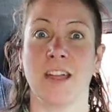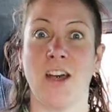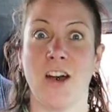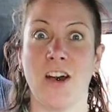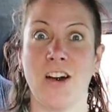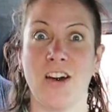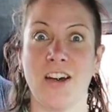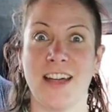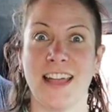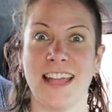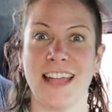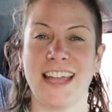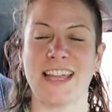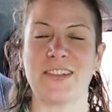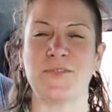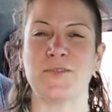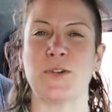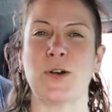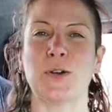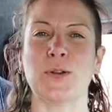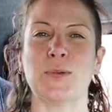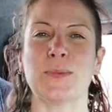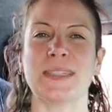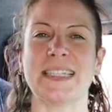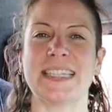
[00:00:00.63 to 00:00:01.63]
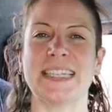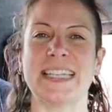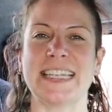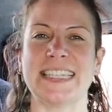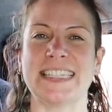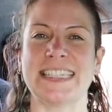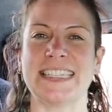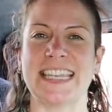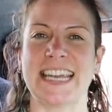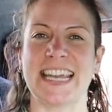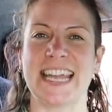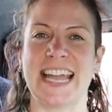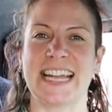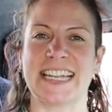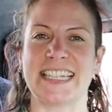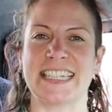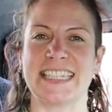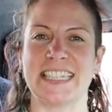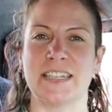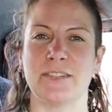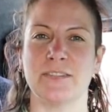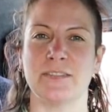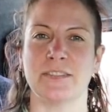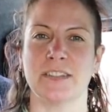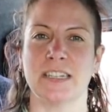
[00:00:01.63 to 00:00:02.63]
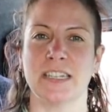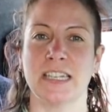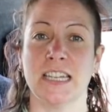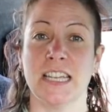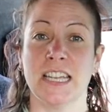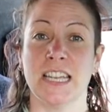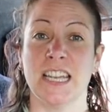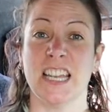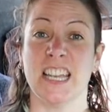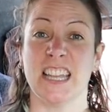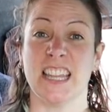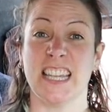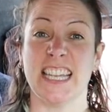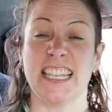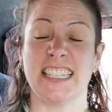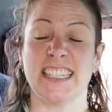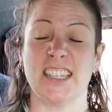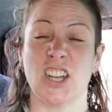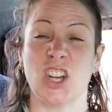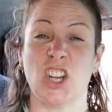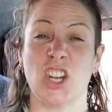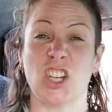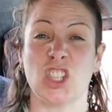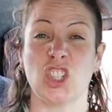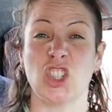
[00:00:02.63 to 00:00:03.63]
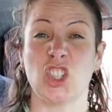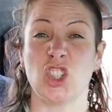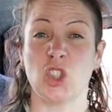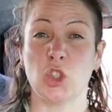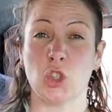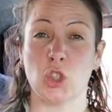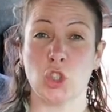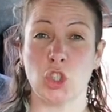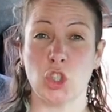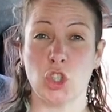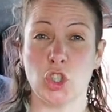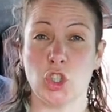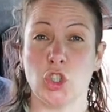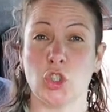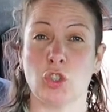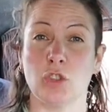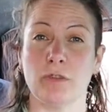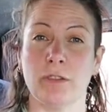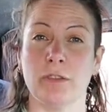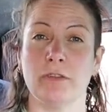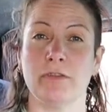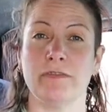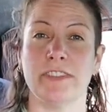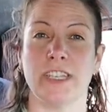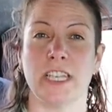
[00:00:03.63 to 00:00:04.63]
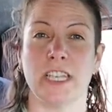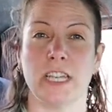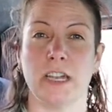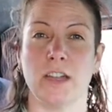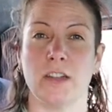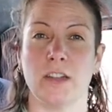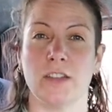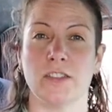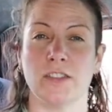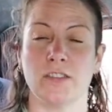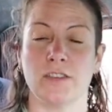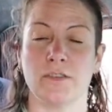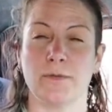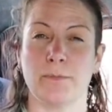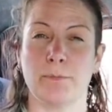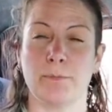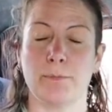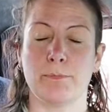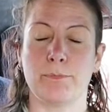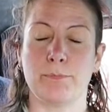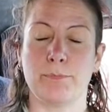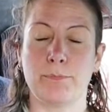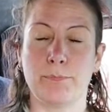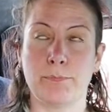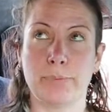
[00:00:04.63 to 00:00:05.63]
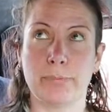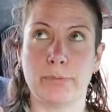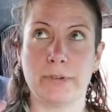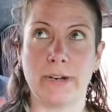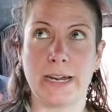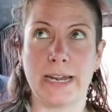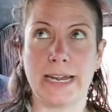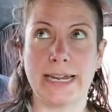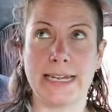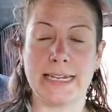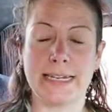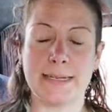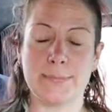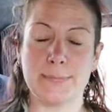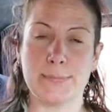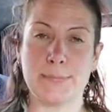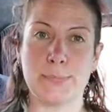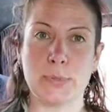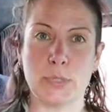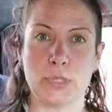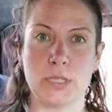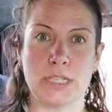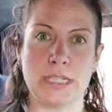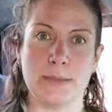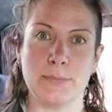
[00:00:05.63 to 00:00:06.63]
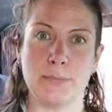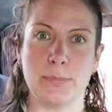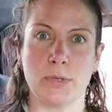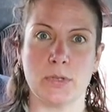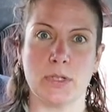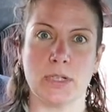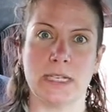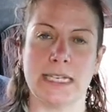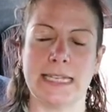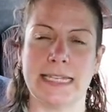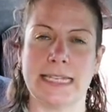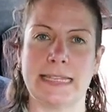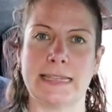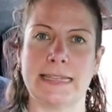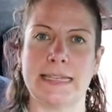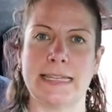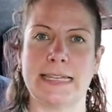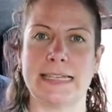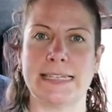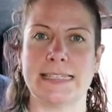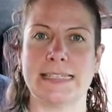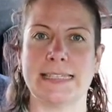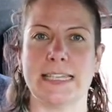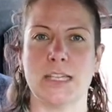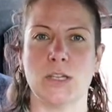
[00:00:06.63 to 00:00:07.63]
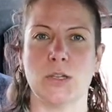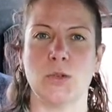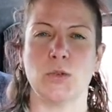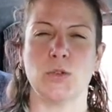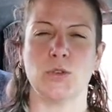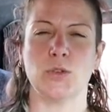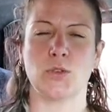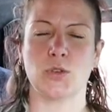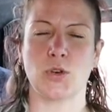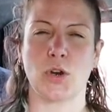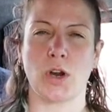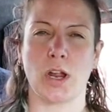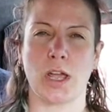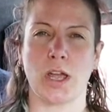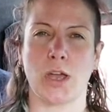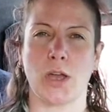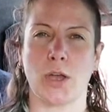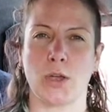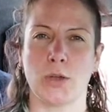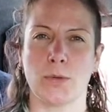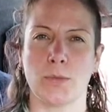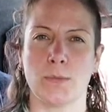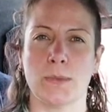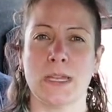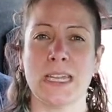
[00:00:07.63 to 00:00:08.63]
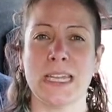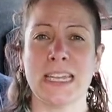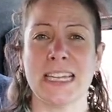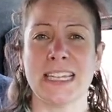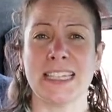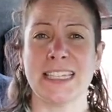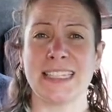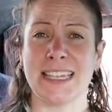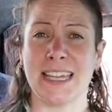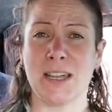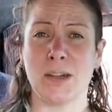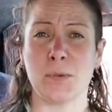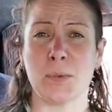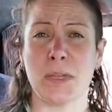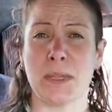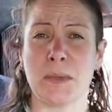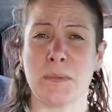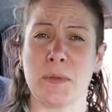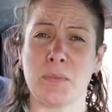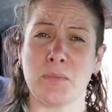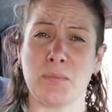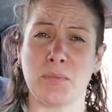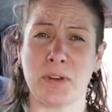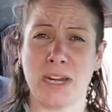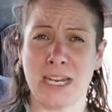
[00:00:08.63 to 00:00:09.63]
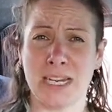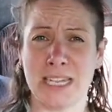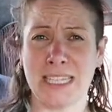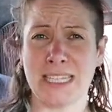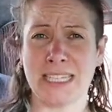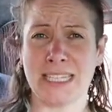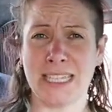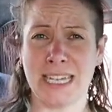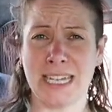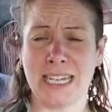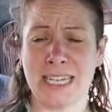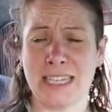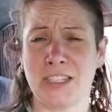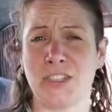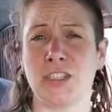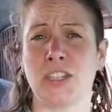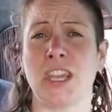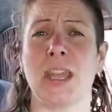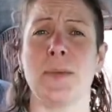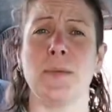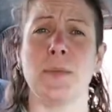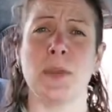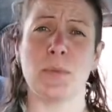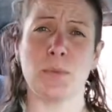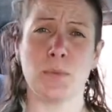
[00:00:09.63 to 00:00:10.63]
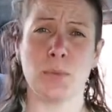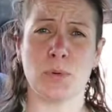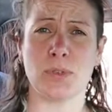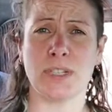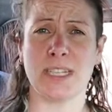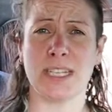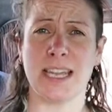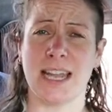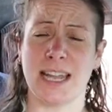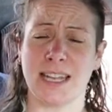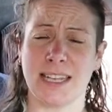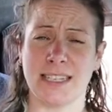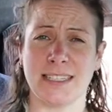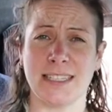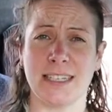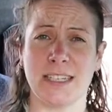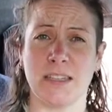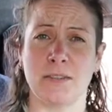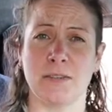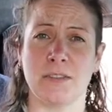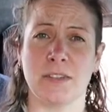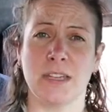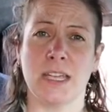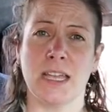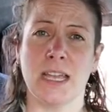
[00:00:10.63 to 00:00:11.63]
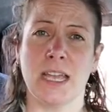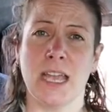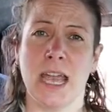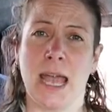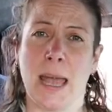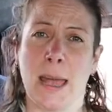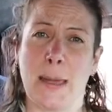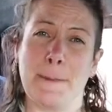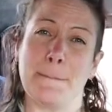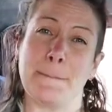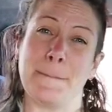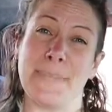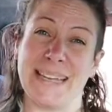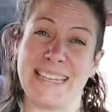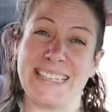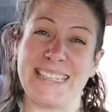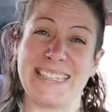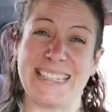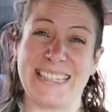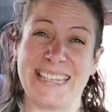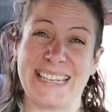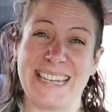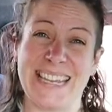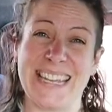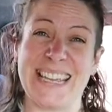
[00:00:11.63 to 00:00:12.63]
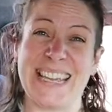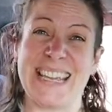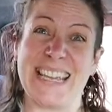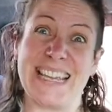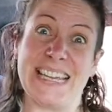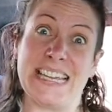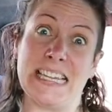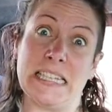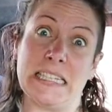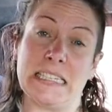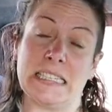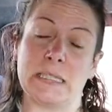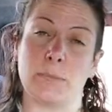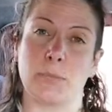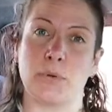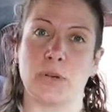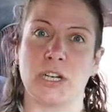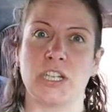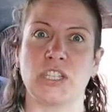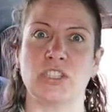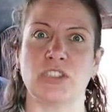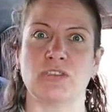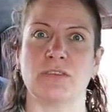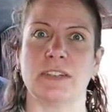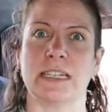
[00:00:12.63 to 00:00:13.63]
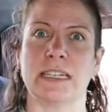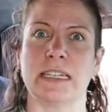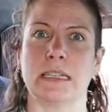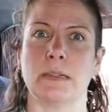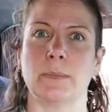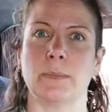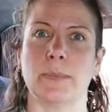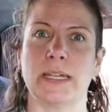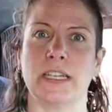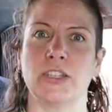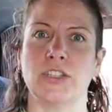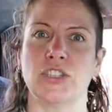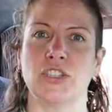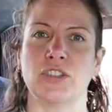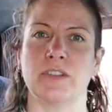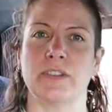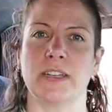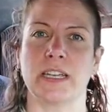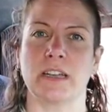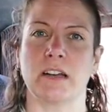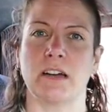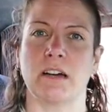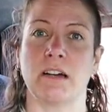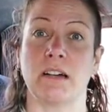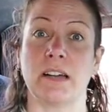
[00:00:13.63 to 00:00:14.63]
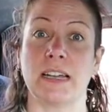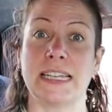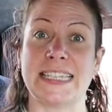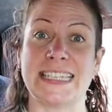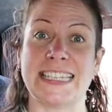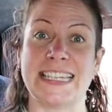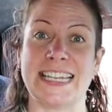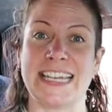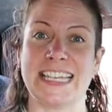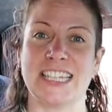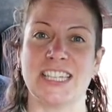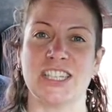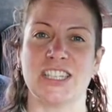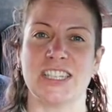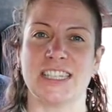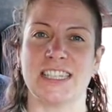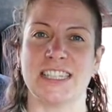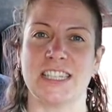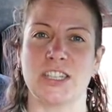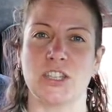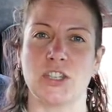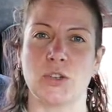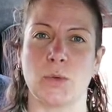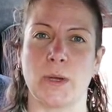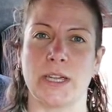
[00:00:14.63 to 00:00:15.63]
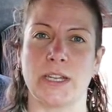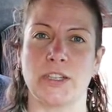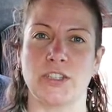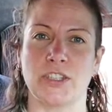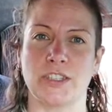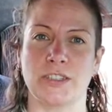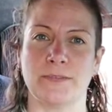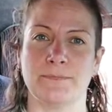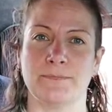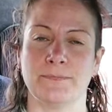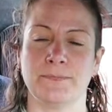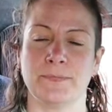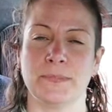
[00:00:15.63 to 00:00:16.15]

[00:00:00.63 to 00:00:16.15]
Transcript: Hi, welcome to Let's Stay Active. These are short tutorial videos of brain body boggling things that you can try at home to help keep your brain engaged, keep your body active, and basically ease the pressure a little bit during our isolation situation.